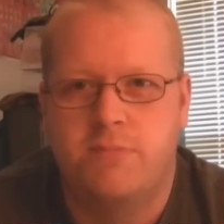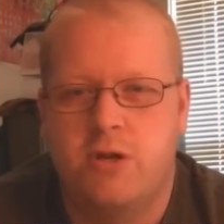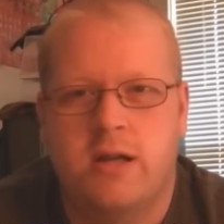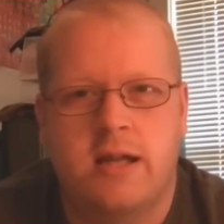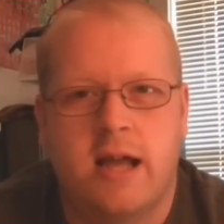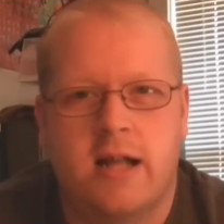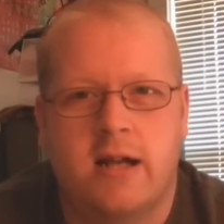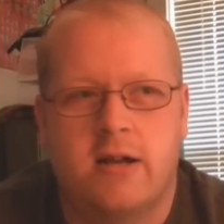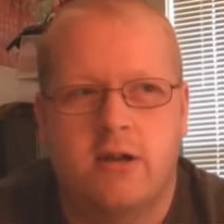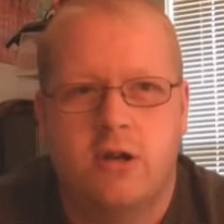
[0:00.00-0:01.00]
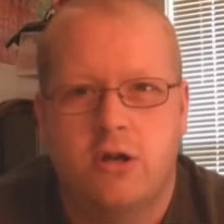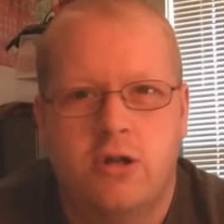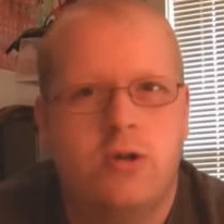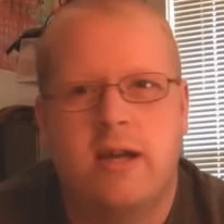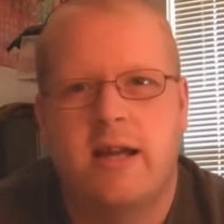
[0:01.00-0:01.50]
You could get
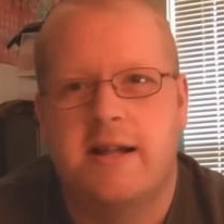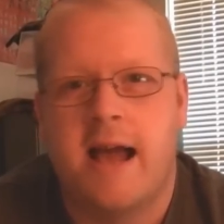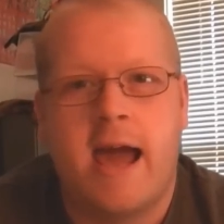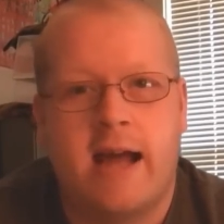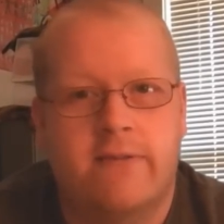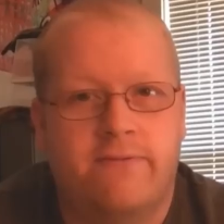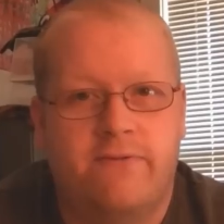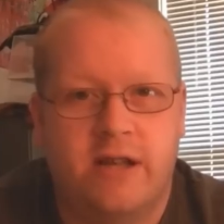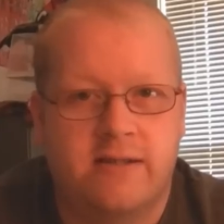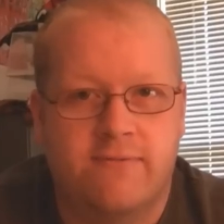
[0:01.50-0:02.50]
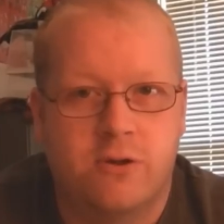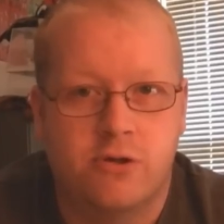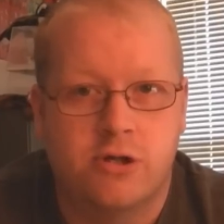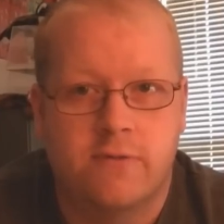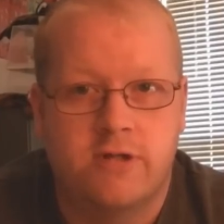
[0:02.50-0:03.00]
a hacked, fixed
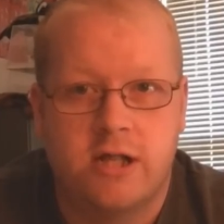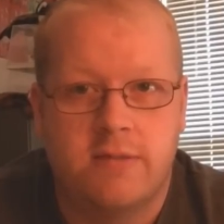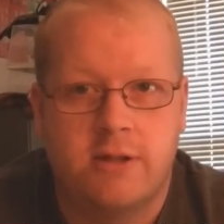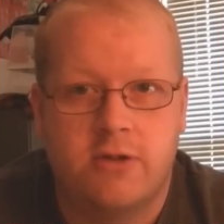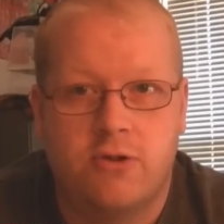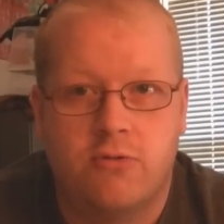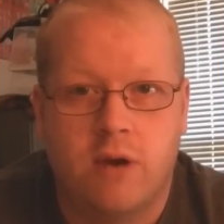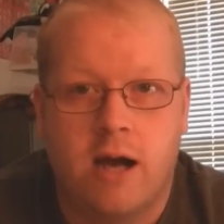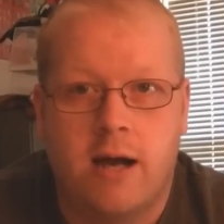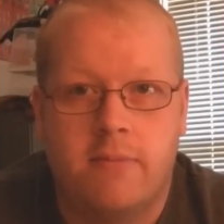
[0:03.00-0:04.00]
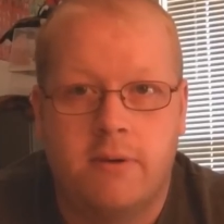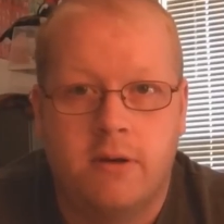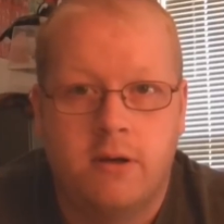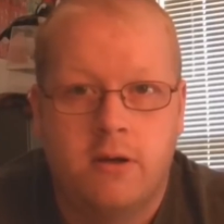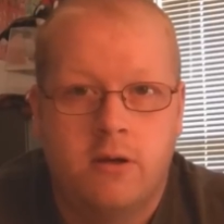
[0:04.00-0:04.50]
version of Cheetah 2 ROM
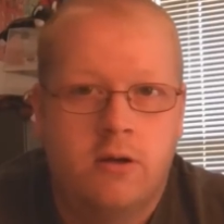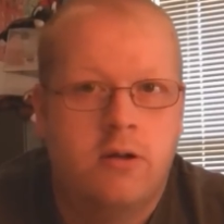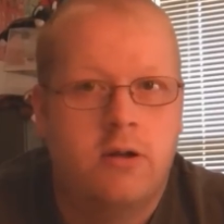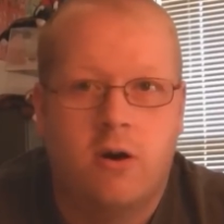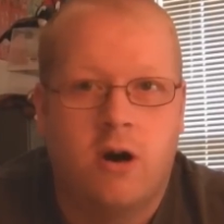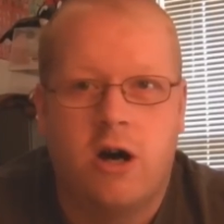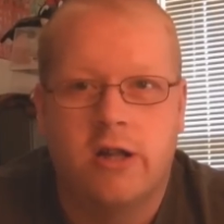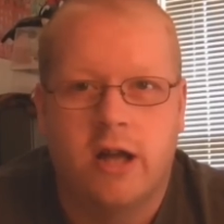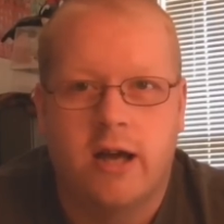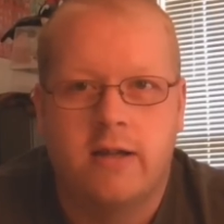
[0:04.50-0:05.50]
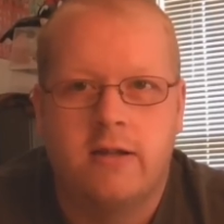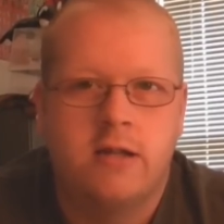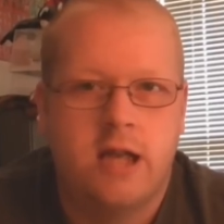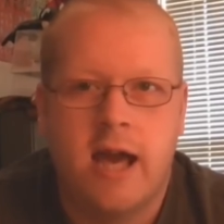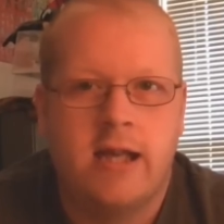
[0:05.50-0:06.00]
online.
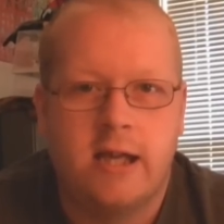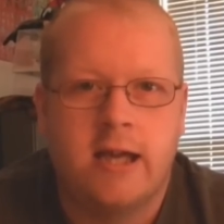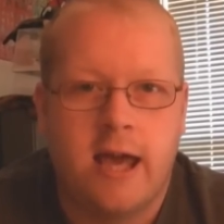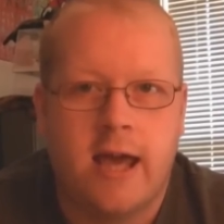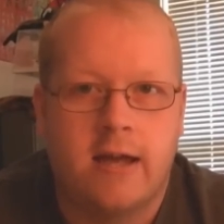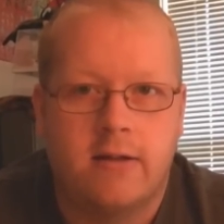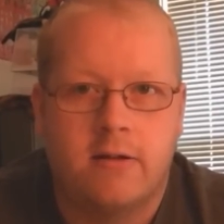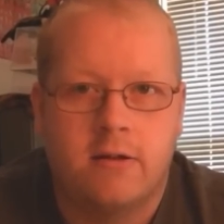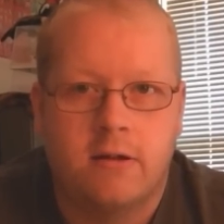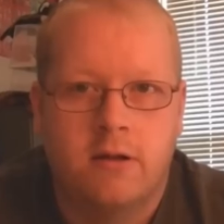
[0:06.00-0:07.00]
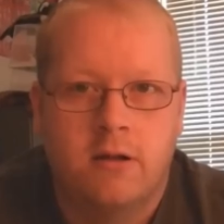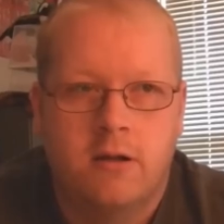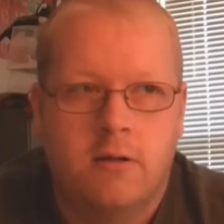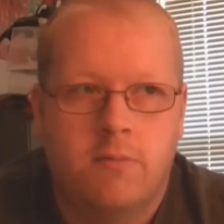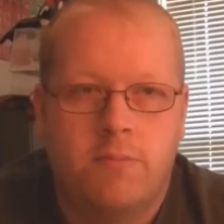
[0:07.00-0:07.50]
Yeah, you can.
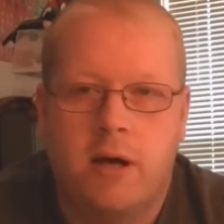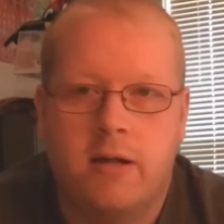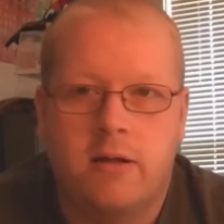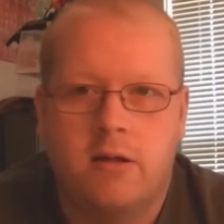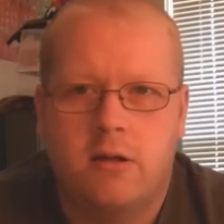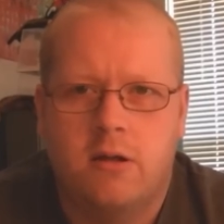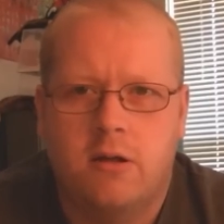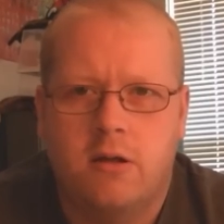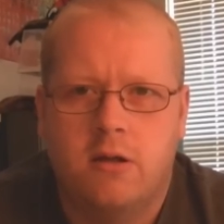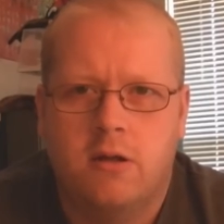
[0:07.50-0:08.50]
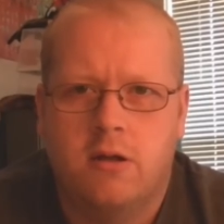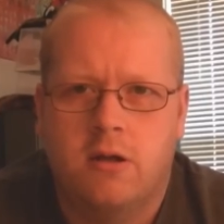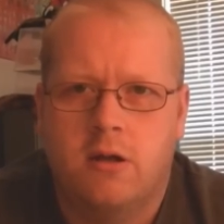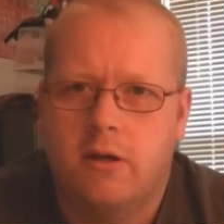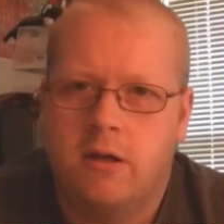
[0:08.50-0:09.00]
But
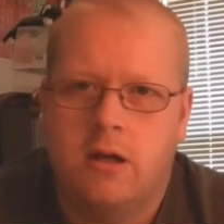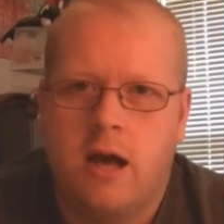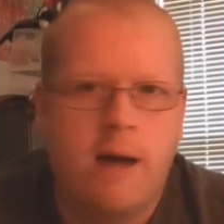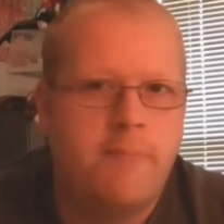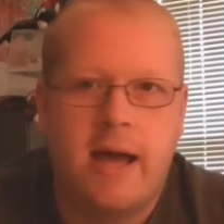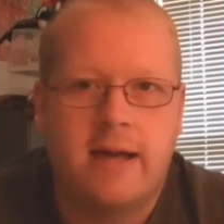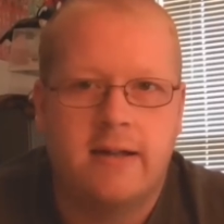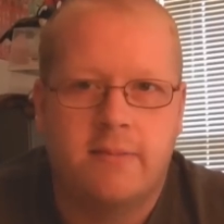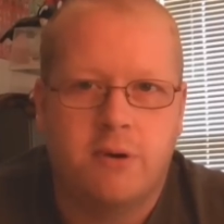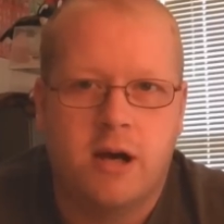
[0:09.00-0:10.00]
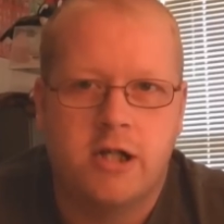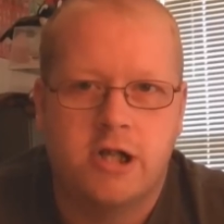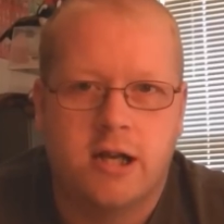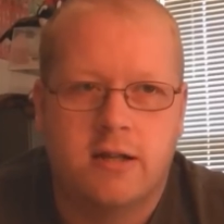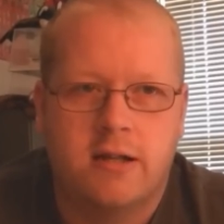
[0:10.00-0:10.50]
I'm back in the
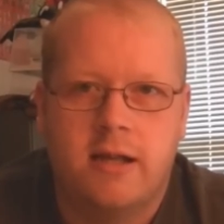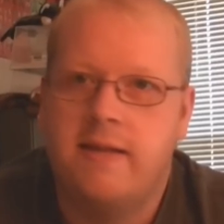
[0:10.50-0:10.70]
project.